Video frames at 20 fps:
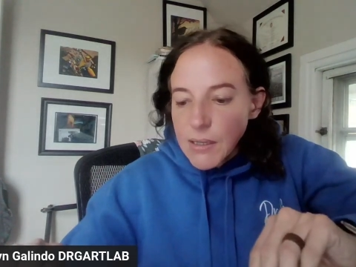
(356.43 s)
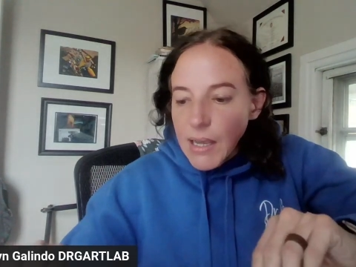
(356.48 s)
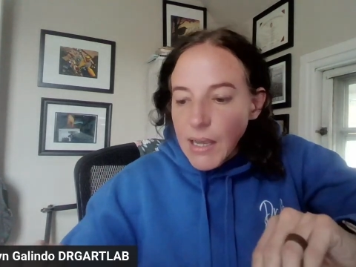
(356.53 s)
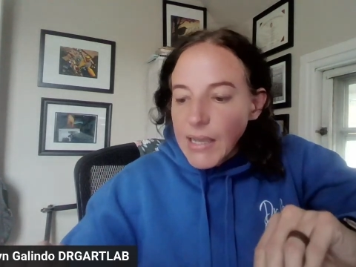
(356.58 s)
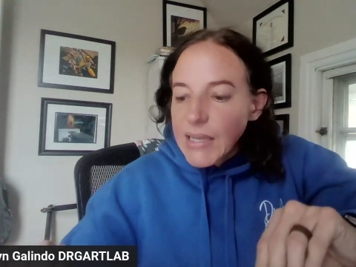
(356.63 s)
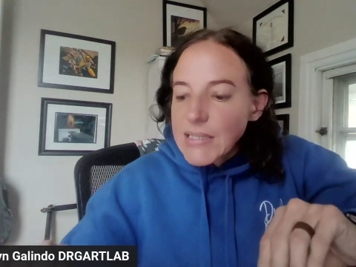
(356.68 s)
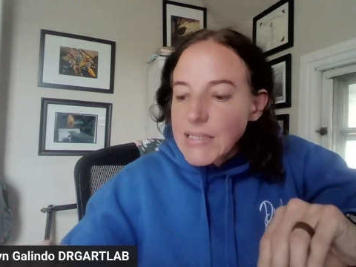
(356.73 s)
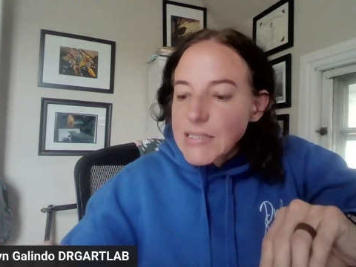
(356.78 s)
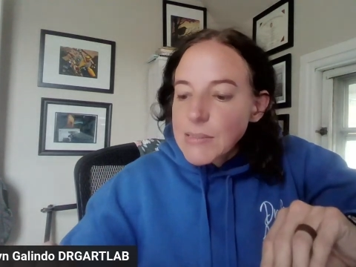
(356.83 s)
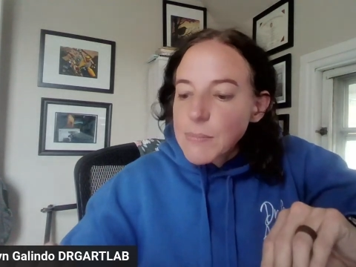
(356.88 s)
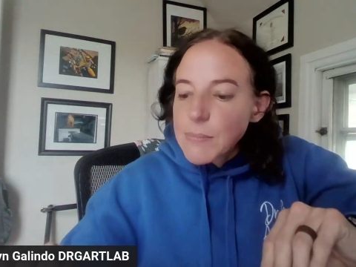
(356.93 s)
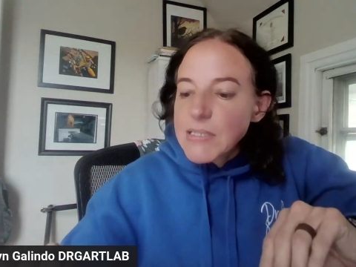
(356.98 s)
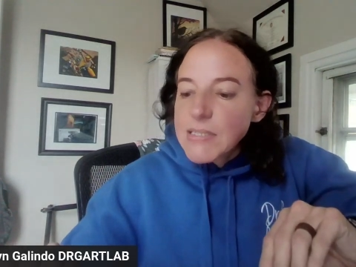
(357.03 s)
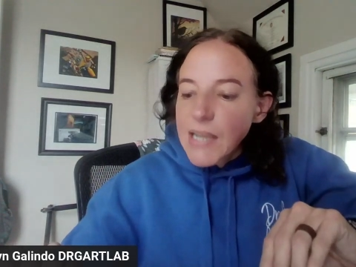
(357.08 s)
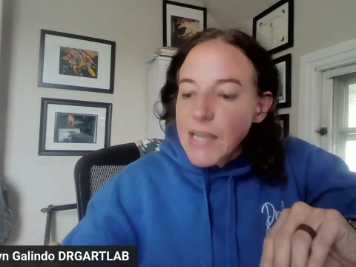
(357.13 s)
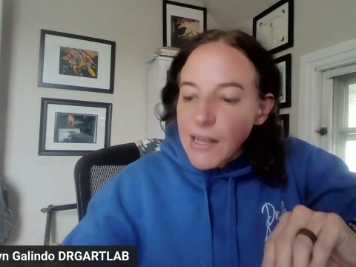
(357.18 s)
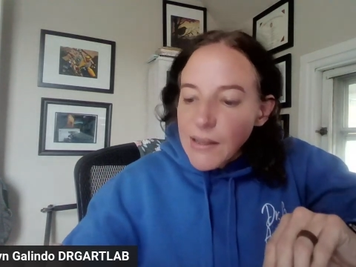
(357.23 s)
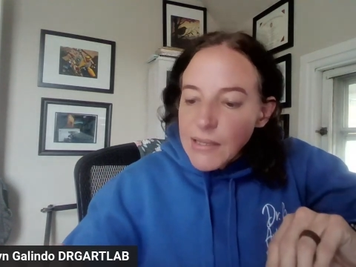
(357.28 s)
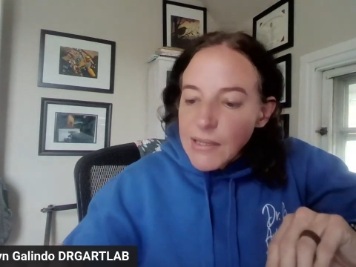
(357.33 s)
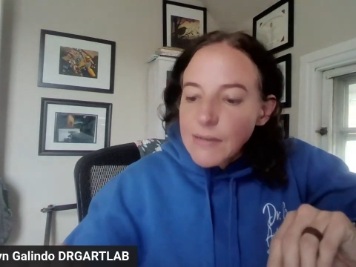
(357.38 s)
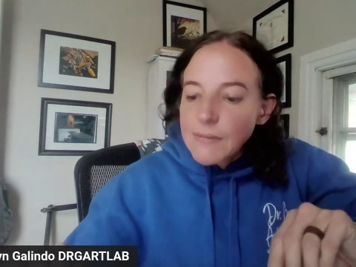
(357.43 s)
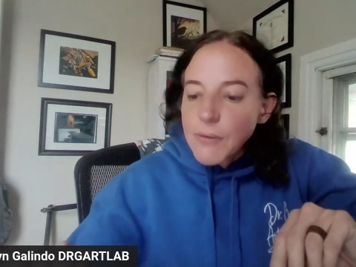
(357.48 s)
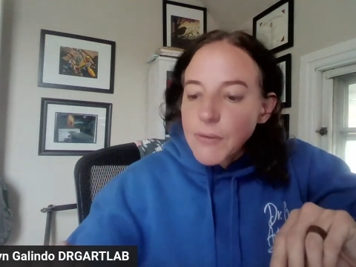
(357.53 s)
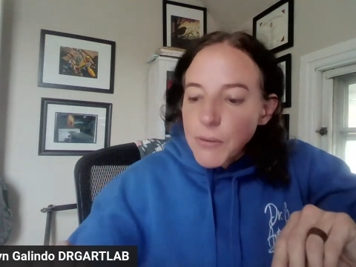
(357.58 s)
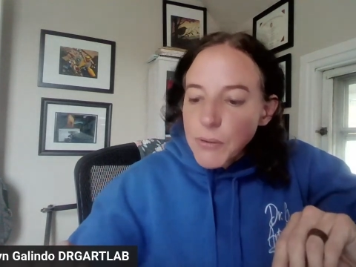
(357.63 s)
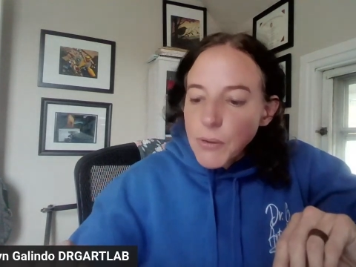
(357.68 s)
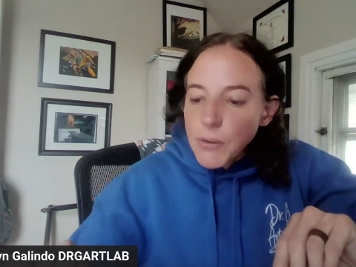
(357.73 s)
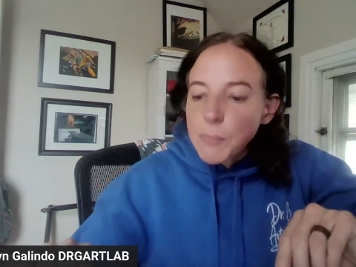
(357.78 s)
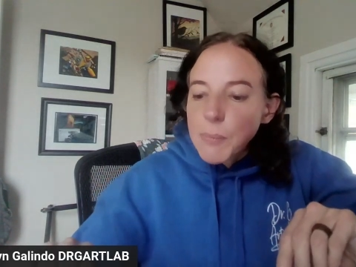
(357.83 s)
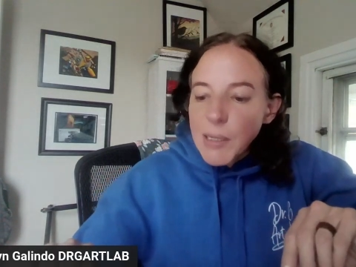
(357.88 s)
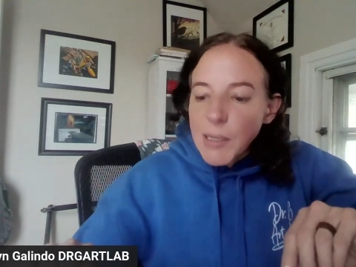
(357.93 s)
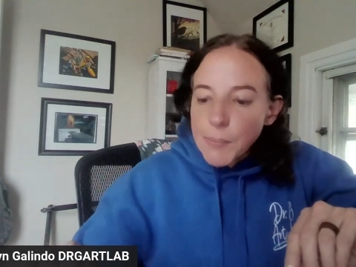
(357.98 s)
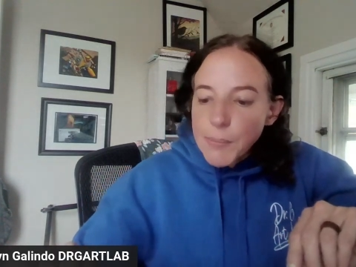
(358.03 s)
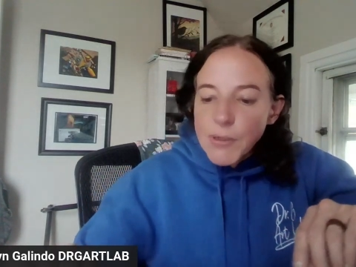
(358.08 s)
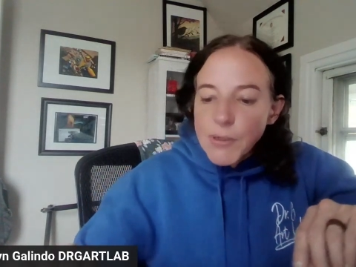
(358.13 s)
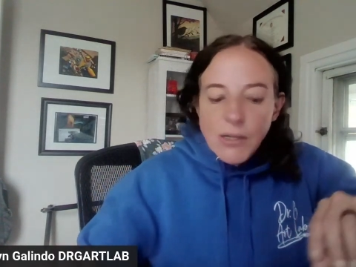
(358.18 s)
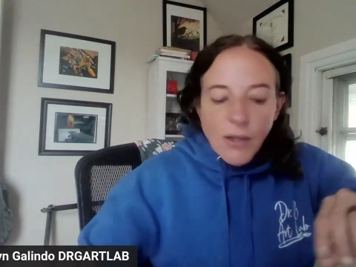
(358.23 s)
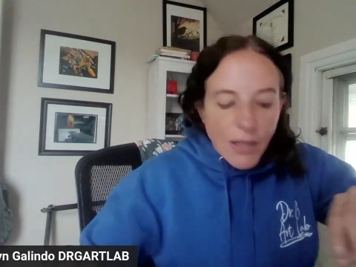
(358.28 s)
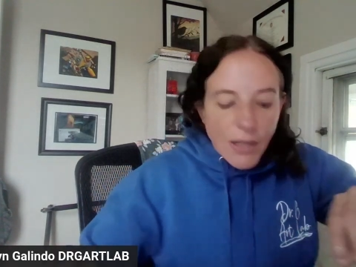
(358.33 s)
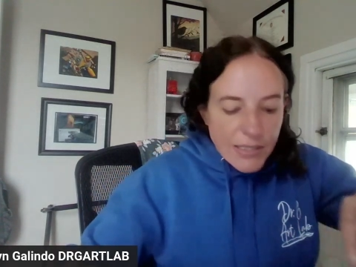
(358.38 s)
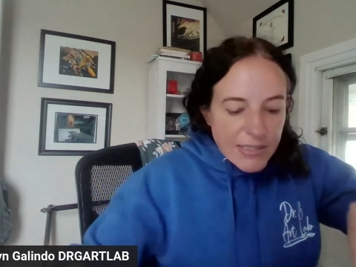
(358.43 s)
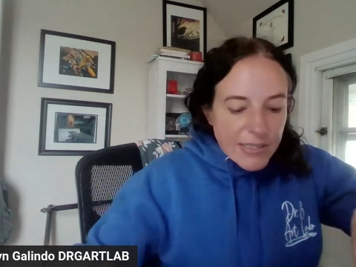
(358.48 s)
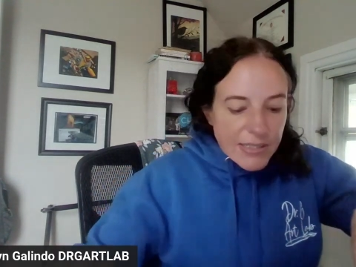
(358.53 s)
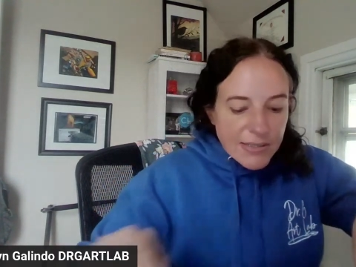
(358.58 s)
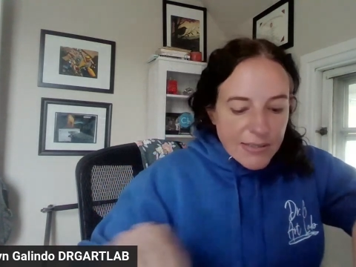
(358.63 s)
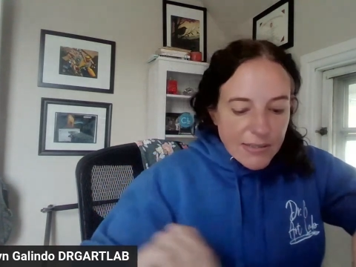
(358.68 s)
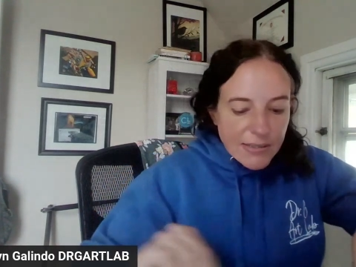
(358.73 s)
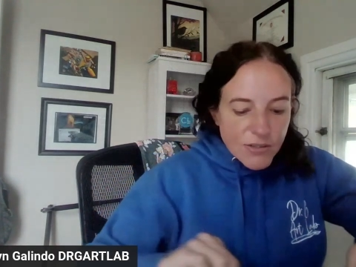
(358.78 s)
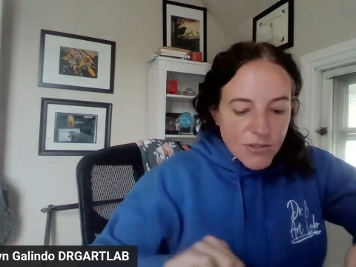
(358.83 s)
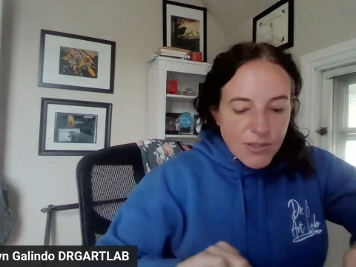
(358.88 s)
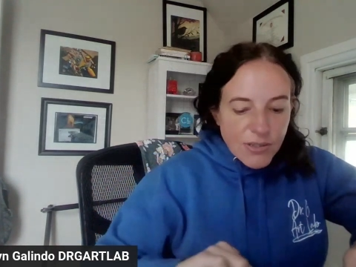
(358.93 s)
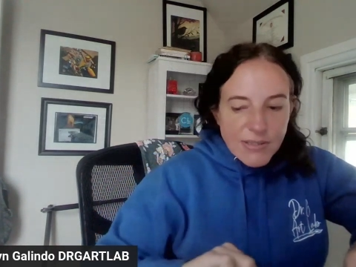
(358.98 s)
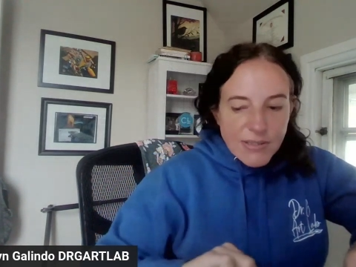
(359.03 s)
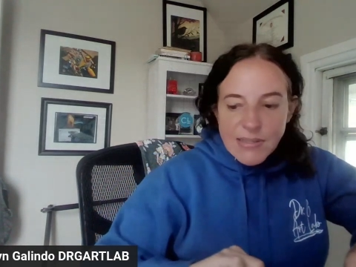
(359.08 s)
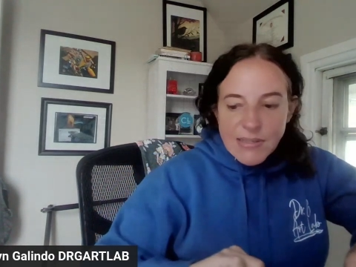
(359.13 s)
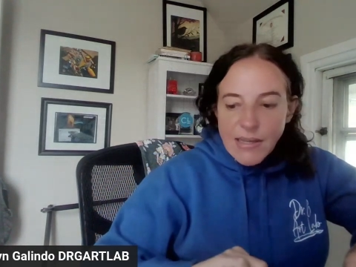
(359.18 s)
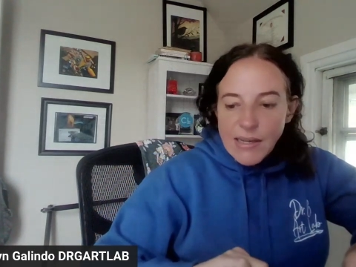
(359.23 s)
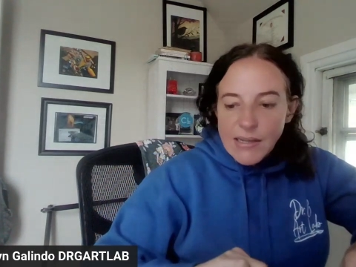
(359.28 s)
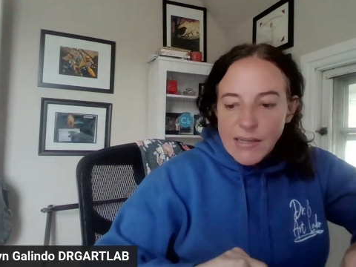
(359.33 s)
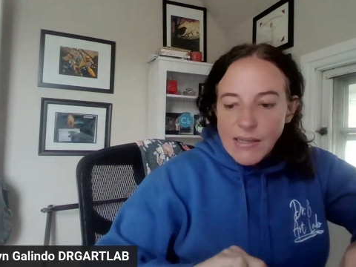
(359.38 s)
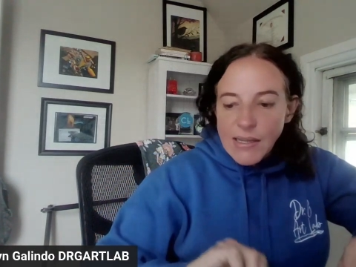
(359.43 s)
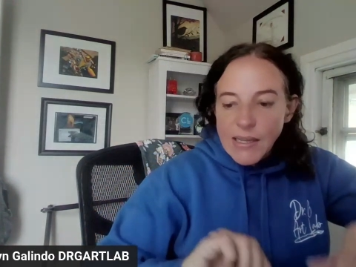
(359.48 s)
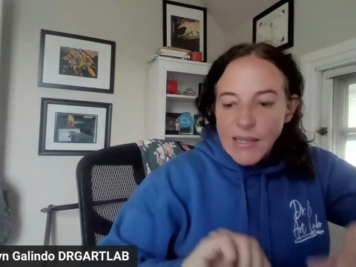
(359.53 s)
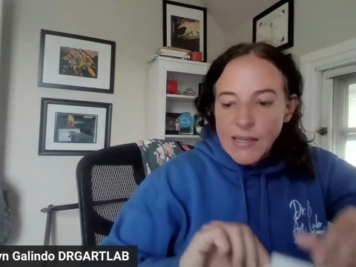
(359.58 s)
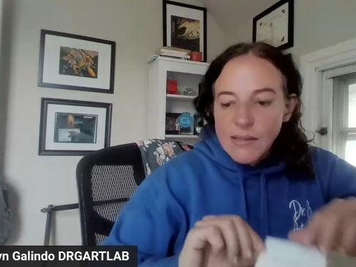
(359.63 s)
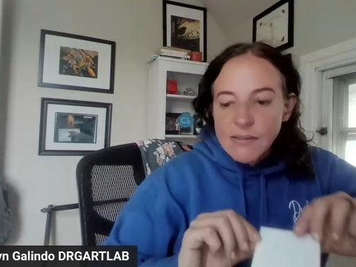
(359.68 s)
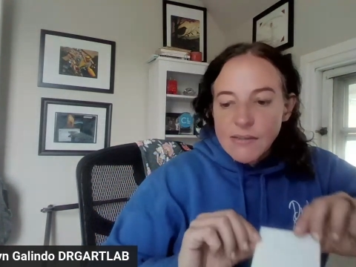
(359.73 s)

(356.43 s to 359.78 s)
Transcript: I guess the Metallic Photo Paper Glossy is slightly